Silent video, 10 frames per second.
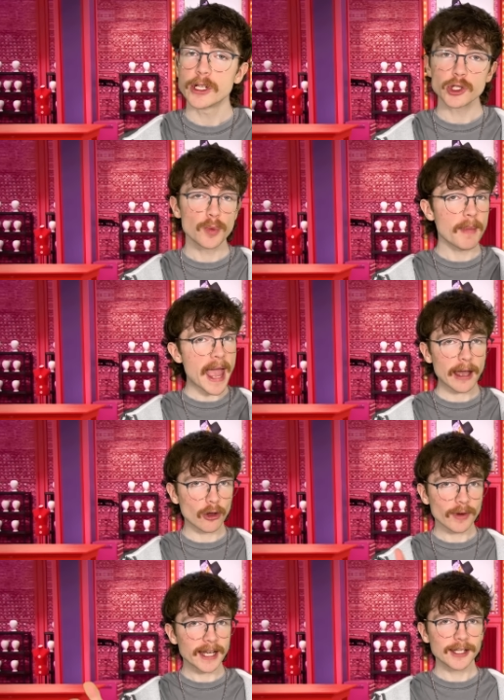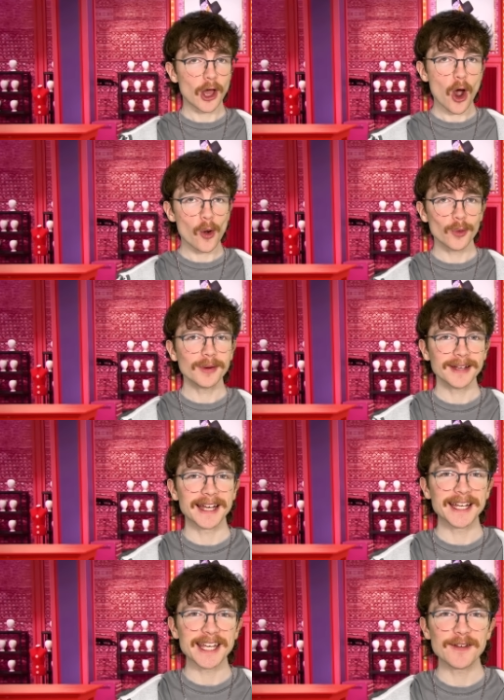which you may already know
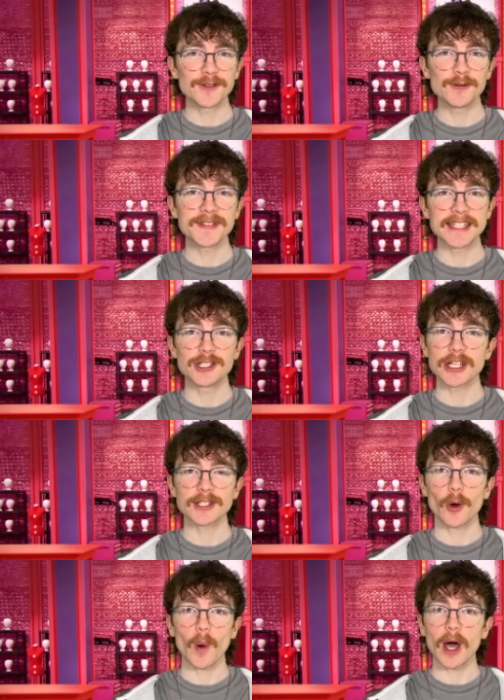eh, if you've seen Jessica